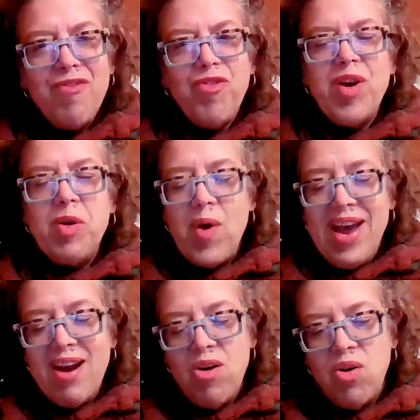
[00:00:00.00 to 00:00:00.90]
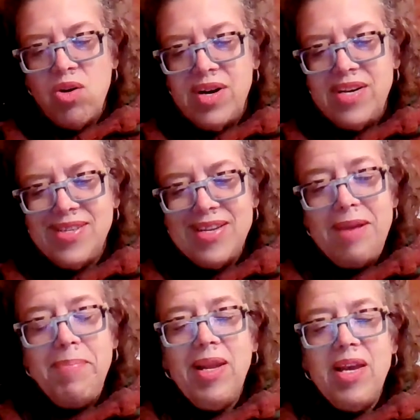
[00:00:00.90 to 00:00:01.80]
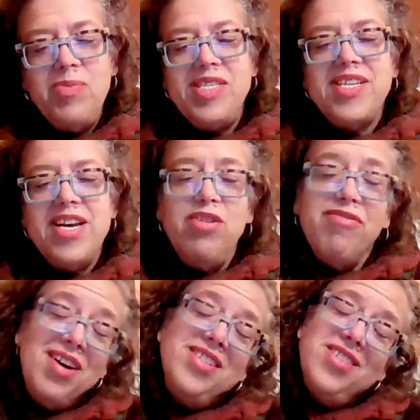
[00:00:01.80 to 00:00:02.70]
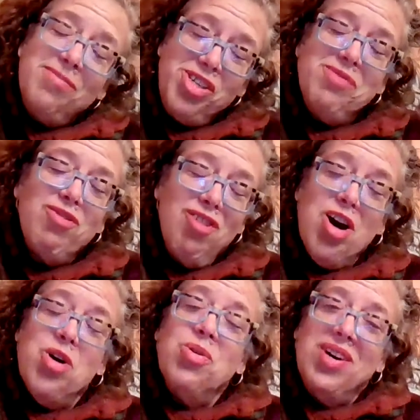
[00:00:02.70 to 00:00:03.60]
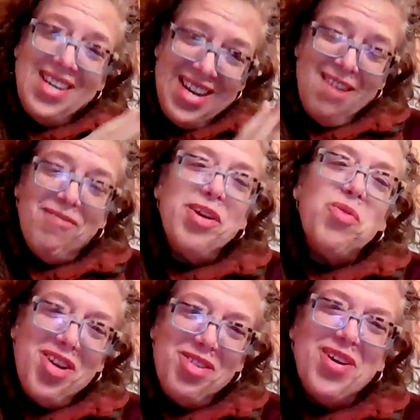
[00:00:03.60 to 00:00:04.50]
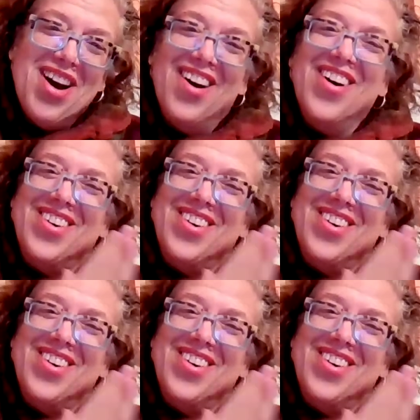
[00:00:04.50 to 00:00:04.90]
everywhere, or as Leadbelly would say, you find some Jim Crow everywhere you go.